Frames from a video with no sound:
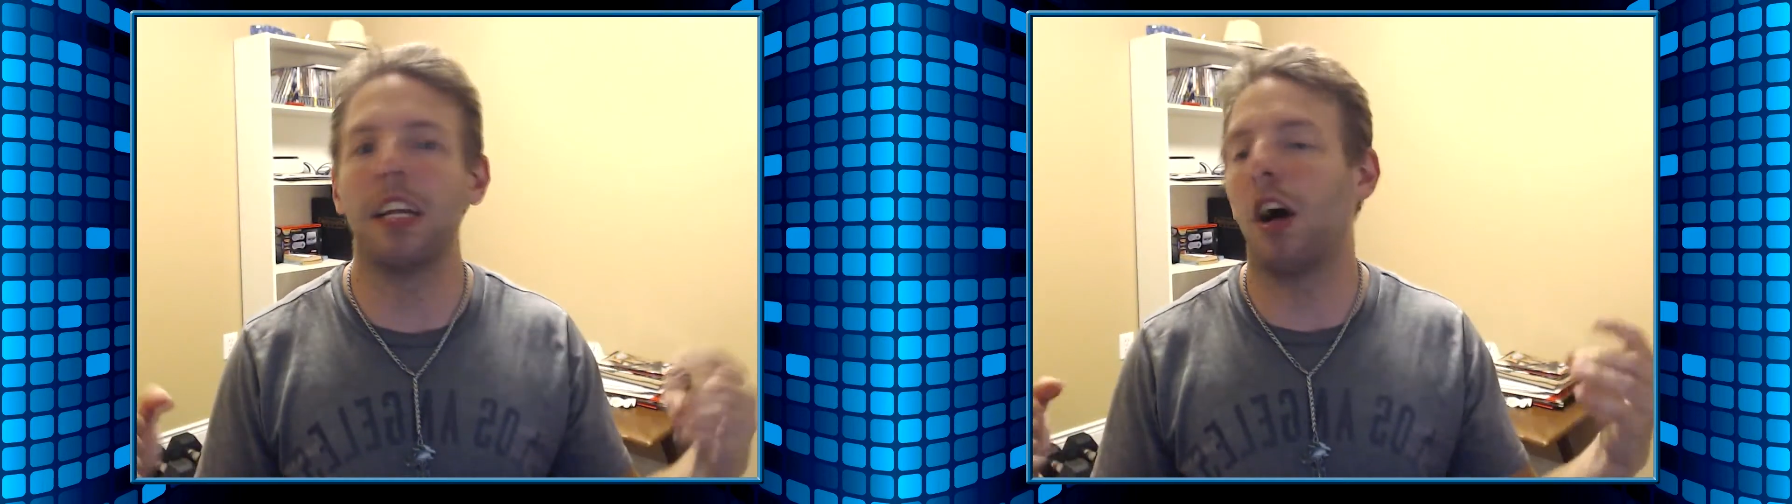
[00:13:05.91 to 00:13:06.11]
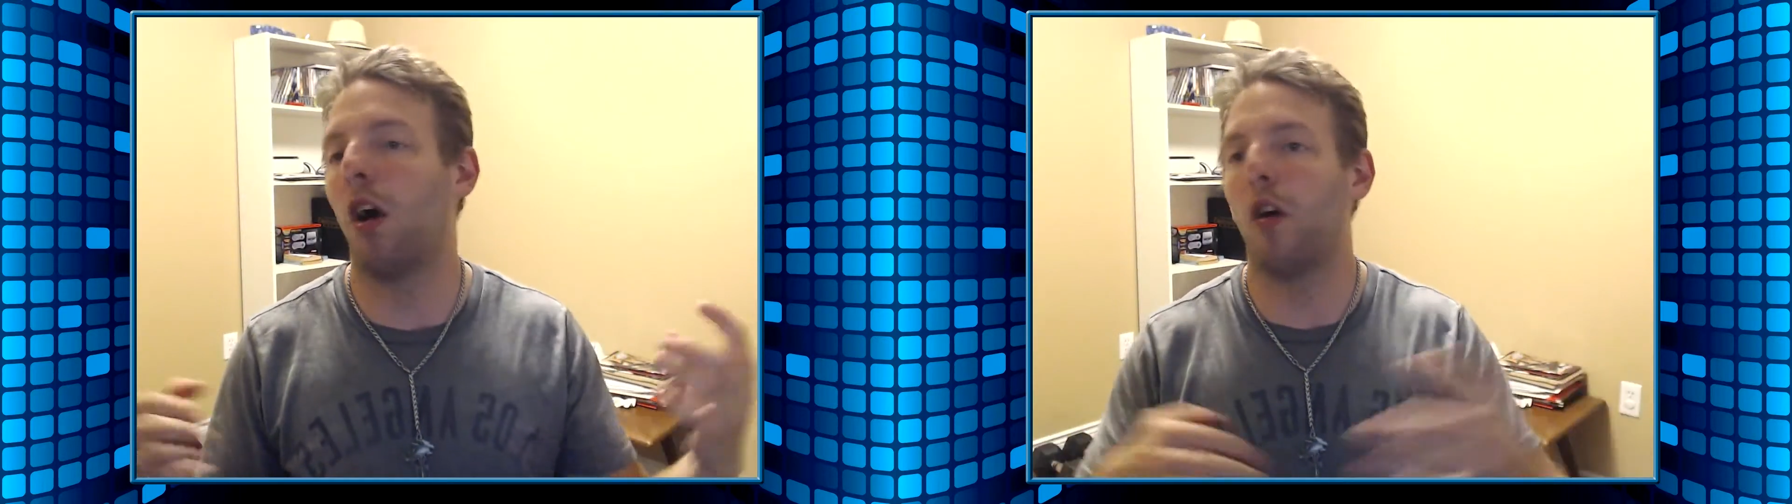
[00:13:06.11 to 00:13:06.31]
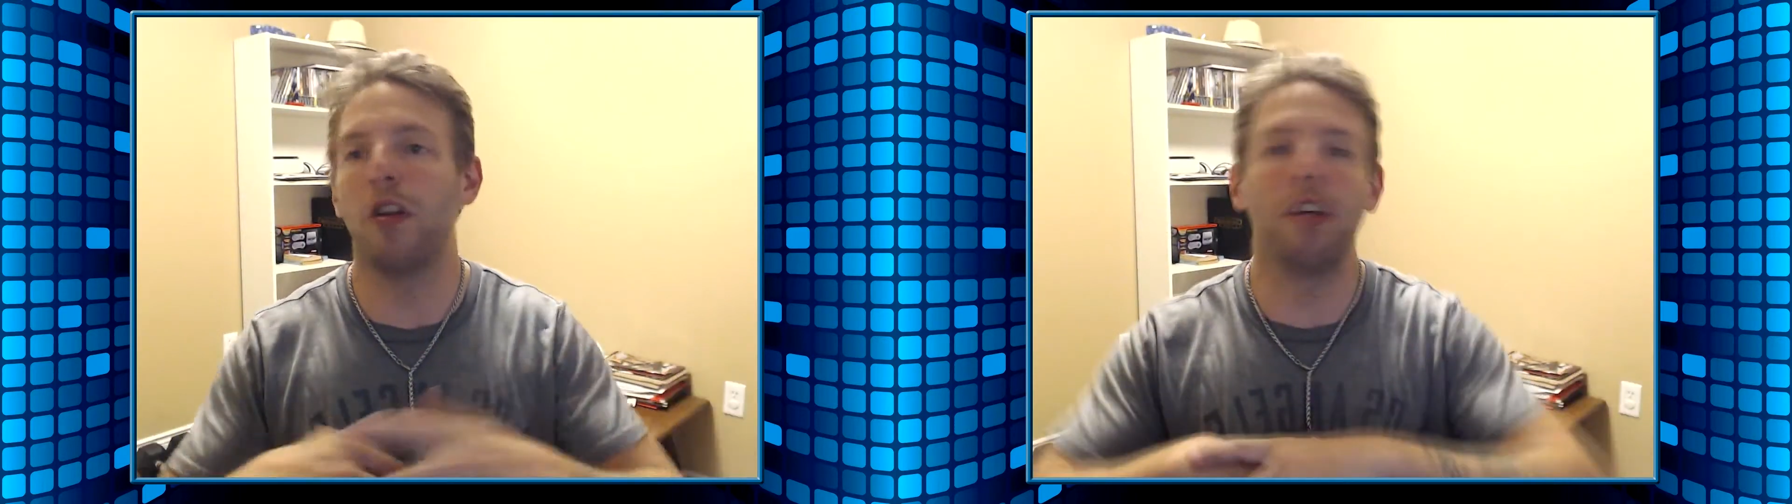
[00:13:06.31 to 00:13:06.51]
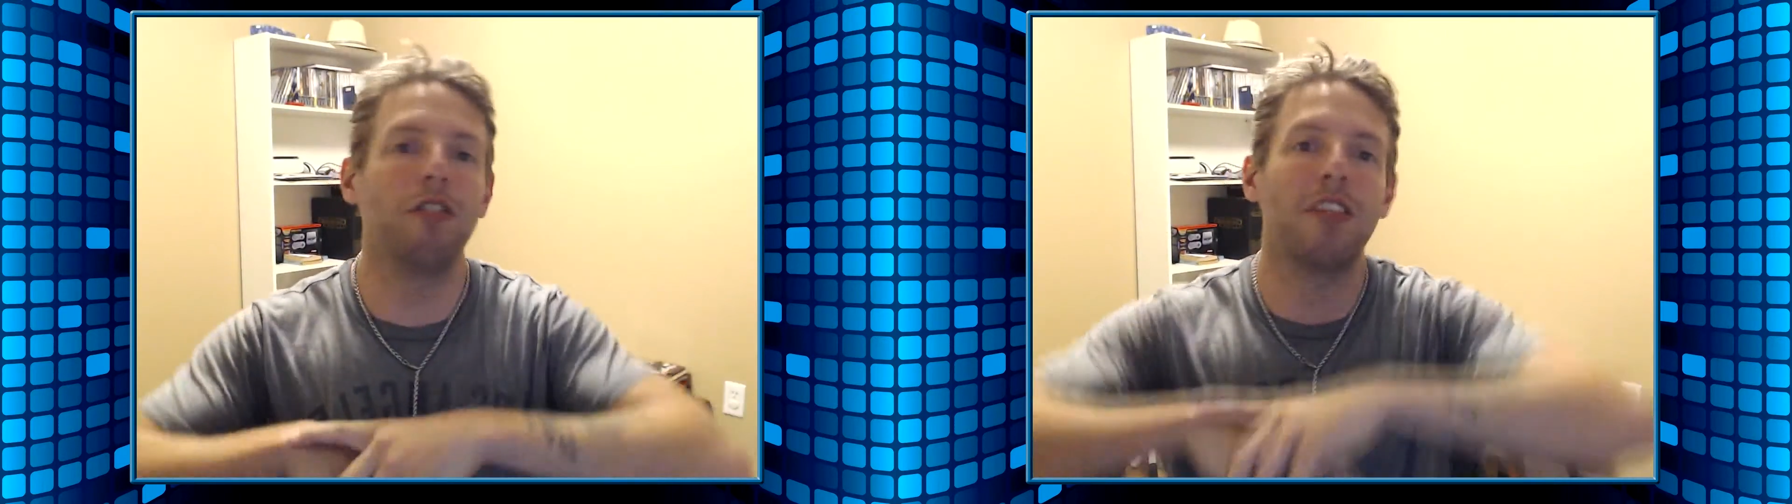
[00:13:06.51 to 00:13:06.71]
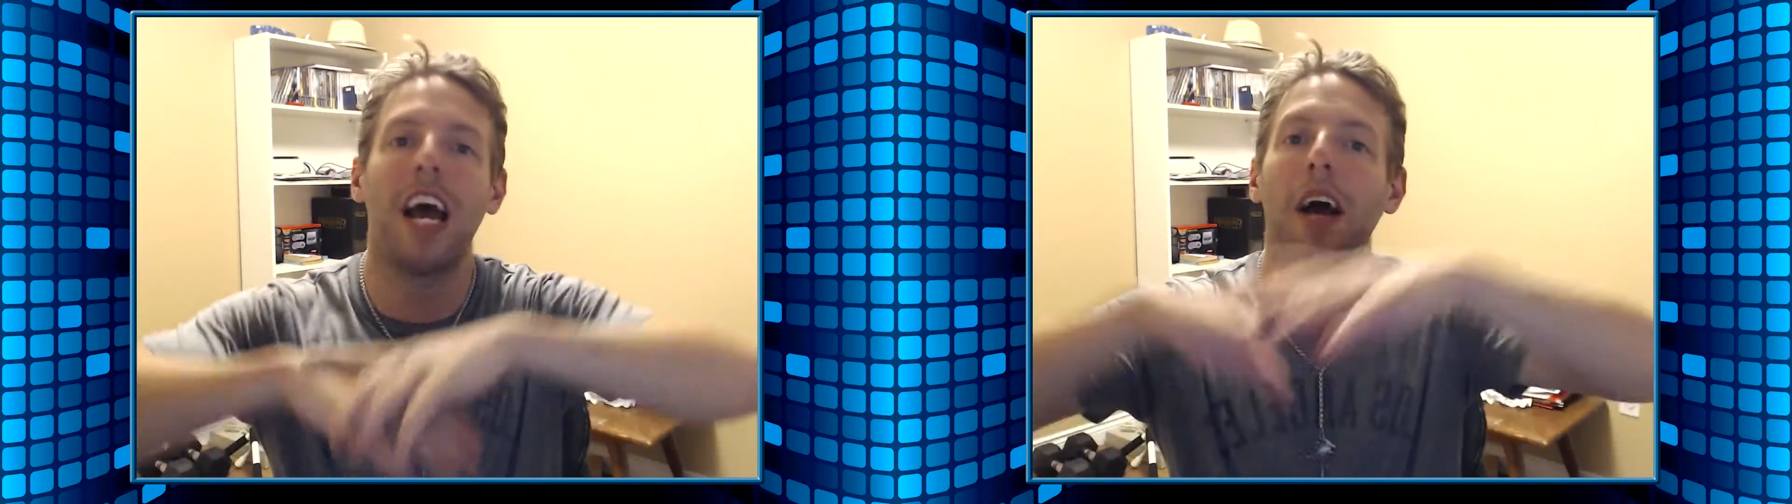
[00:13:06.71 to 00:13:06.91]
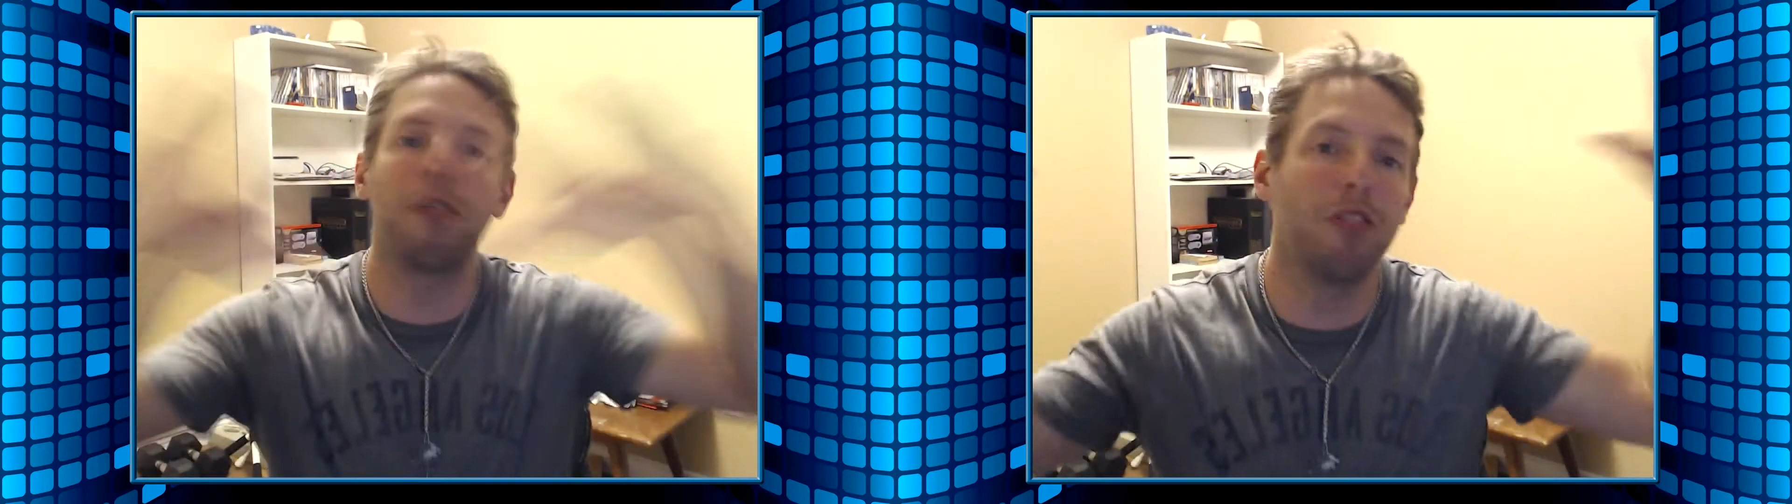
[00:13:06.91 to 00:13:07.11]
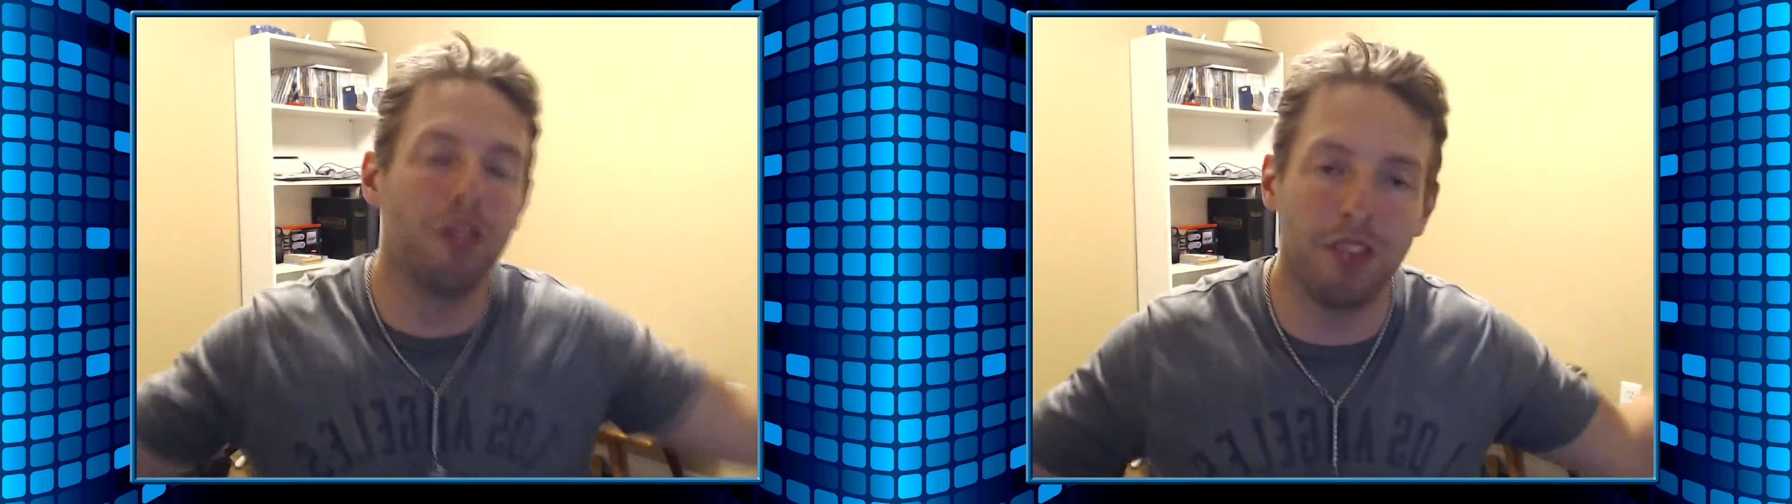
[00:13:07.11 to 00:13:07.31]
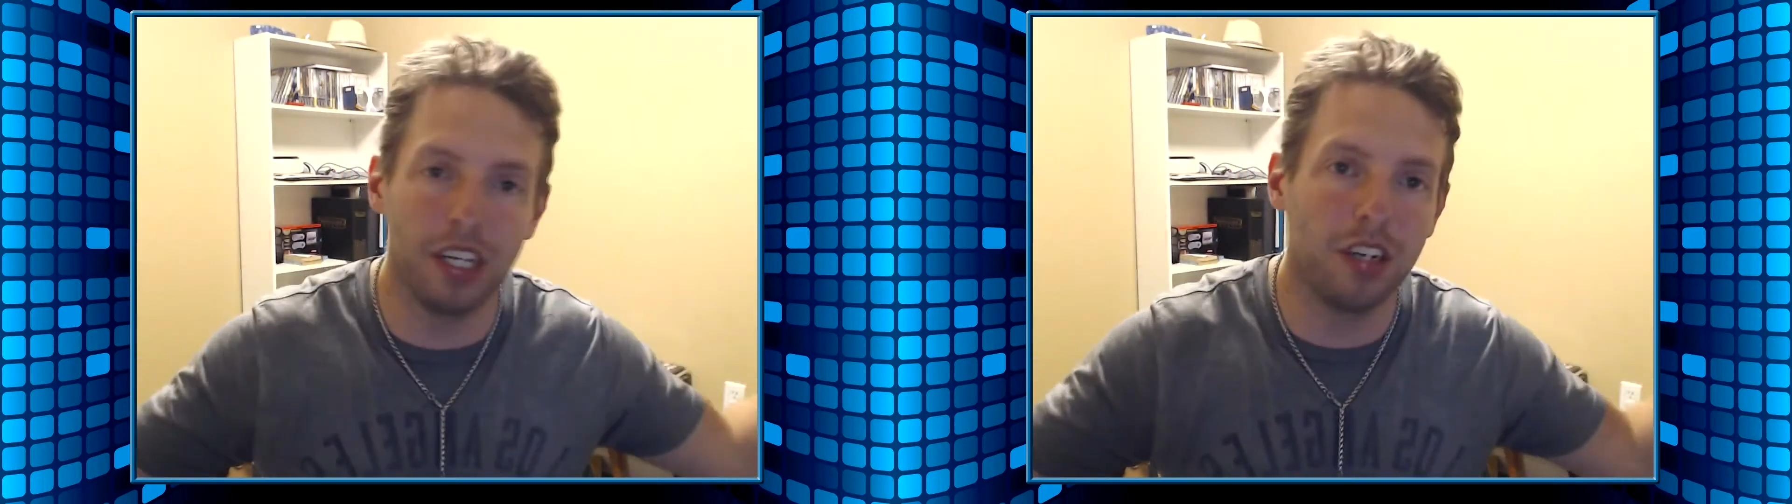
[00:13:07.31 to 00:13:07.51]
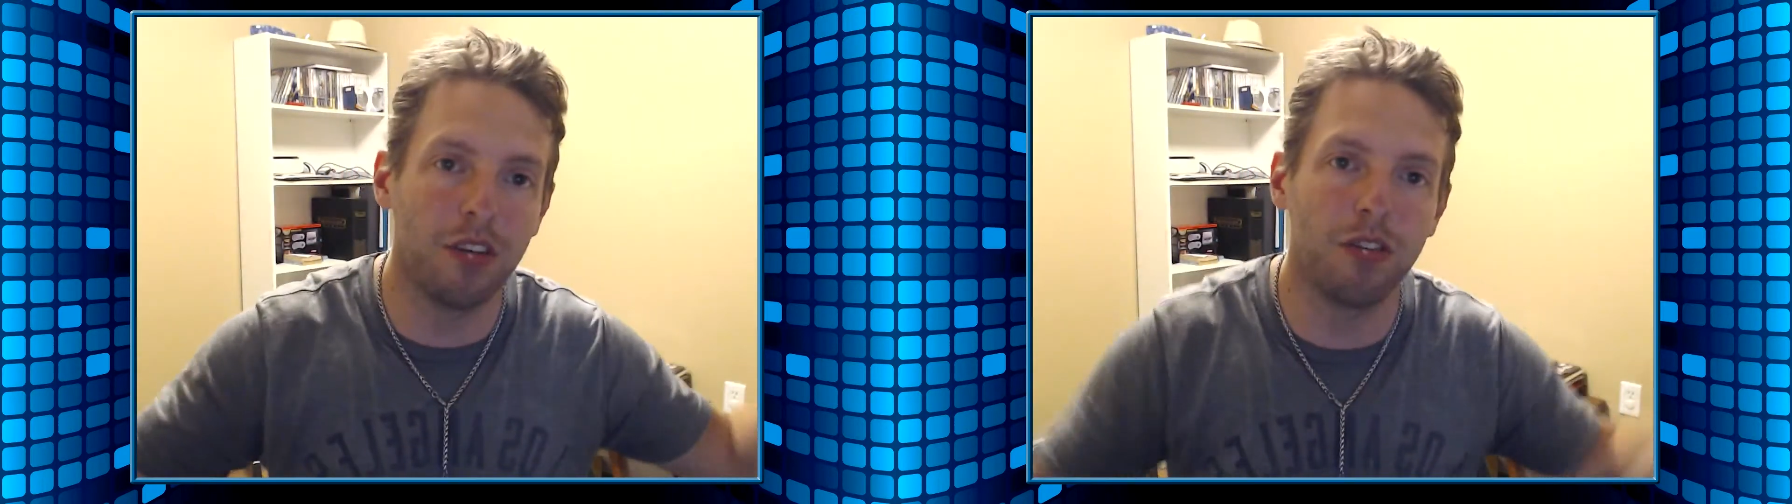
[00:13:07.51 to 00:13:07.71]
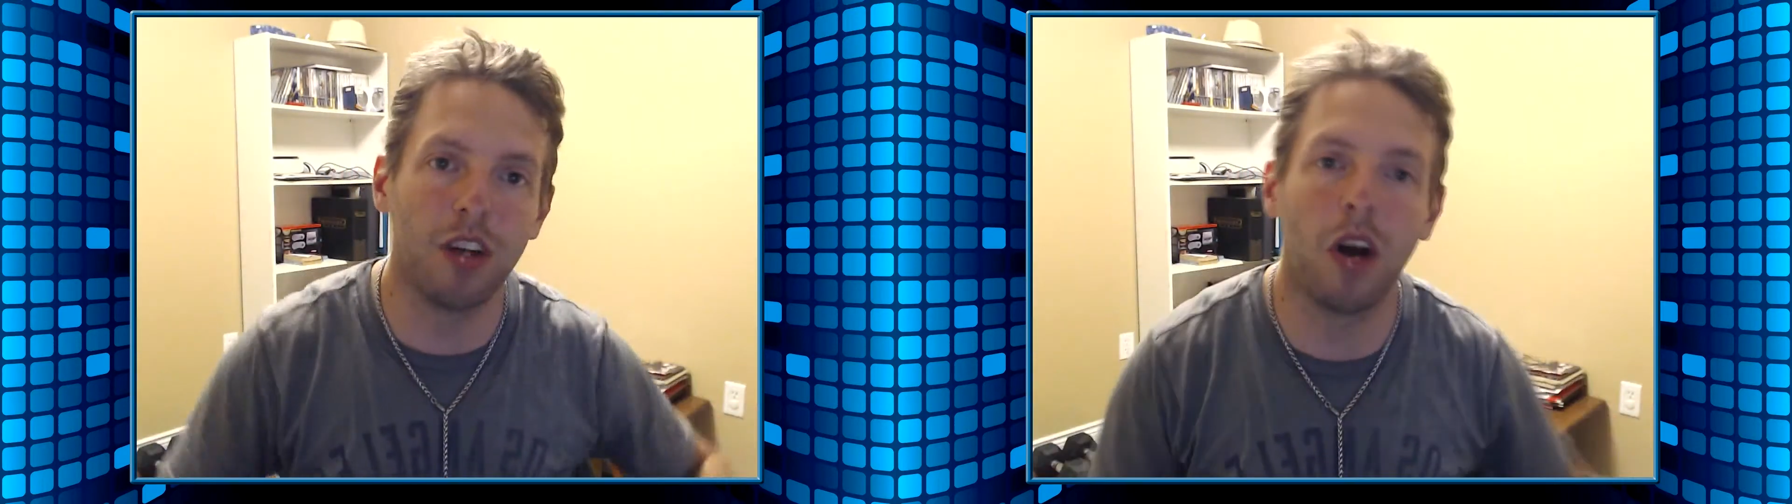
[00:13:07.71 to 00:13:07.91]
all these thousands of
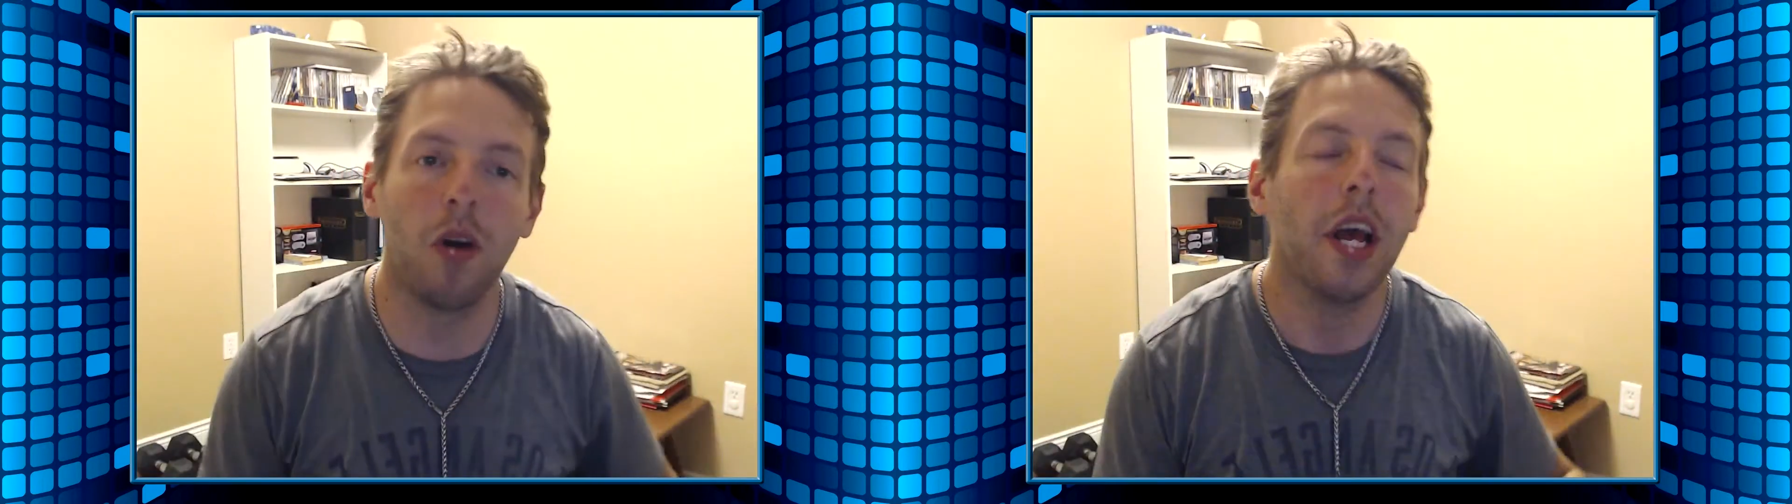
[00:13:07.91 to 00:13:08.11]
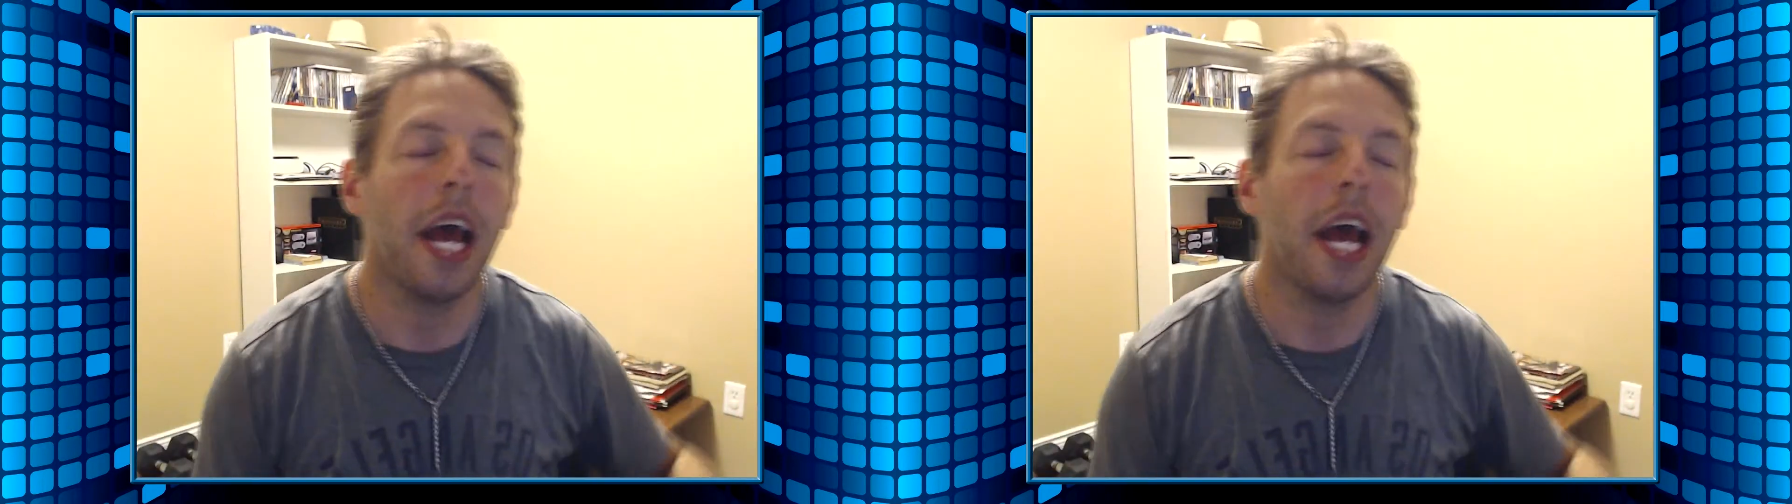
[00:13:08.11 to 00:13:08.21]
years, you know,